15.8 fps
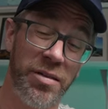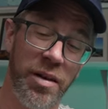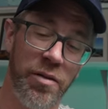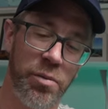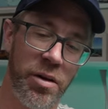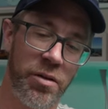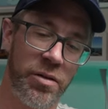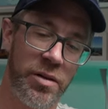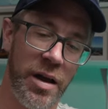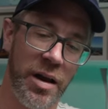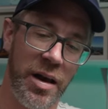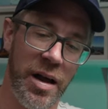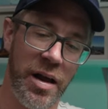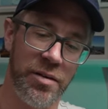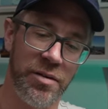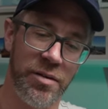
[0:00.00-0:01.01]
7 minutes in that
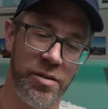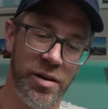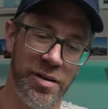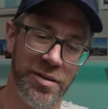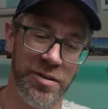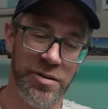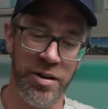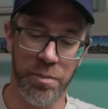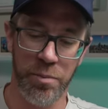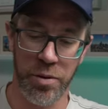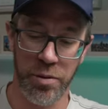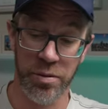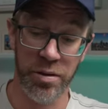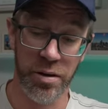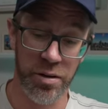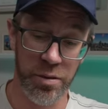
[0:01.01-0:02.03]
last night. Jetboil
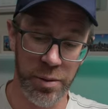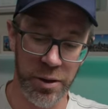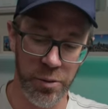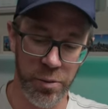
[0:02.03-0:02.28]
was a little bit